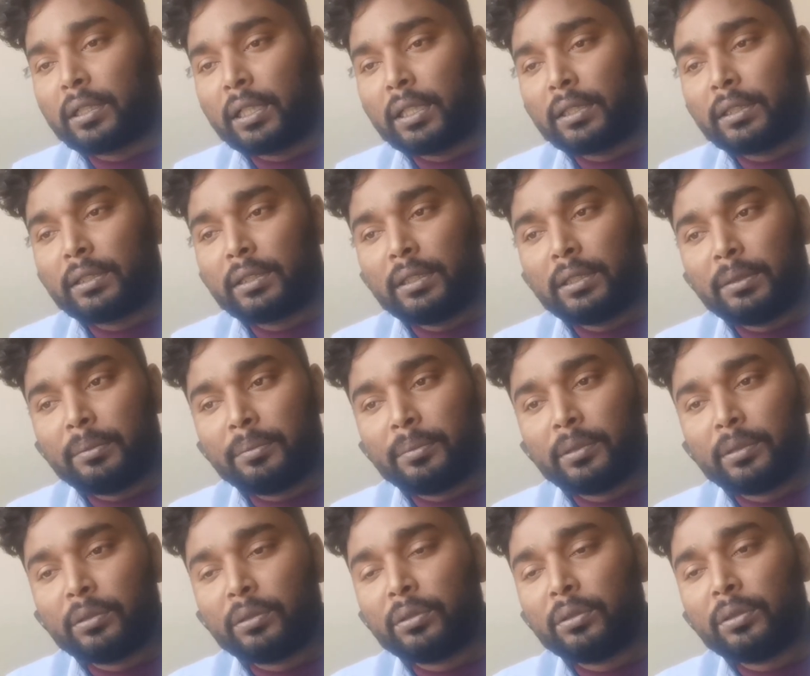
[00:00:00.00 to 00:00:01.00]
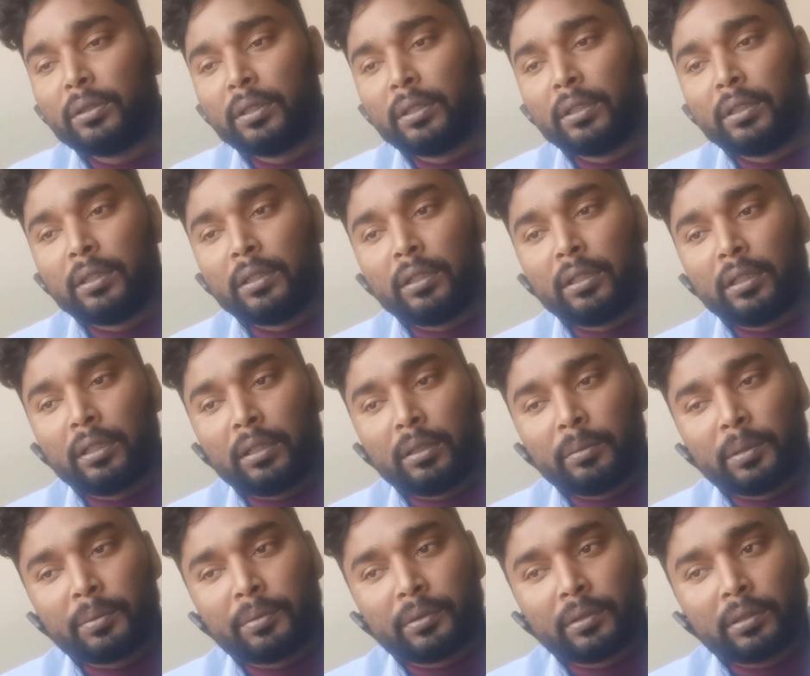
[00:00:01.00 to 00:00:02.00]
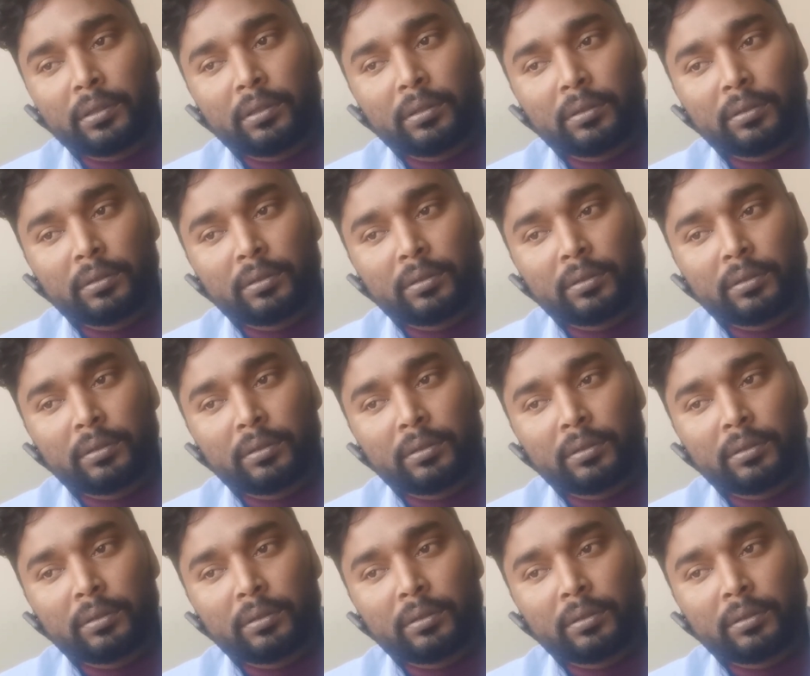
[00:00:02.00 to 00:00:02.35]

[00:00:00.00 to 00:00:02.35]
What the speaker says: can't give you before.